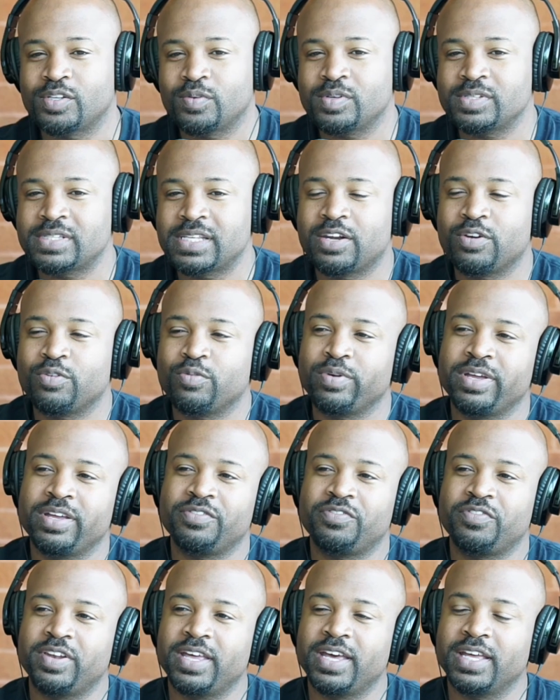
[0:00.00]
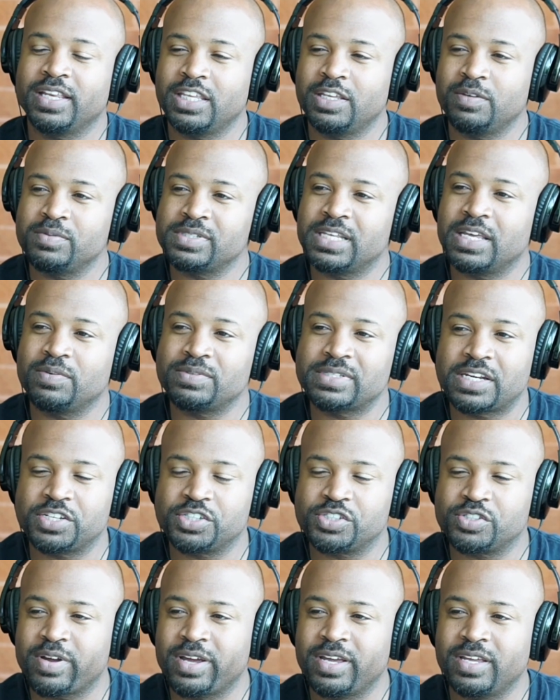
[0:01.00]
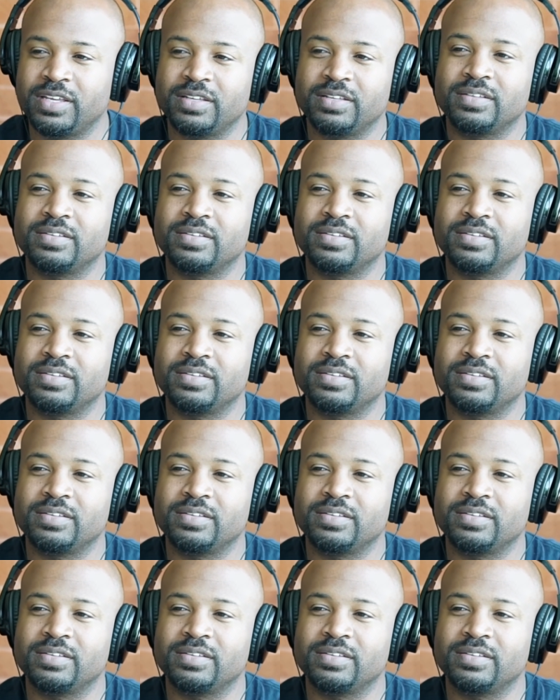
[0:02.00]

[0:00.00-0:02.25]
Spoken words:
was that a red flag that he was late? Was that a strike?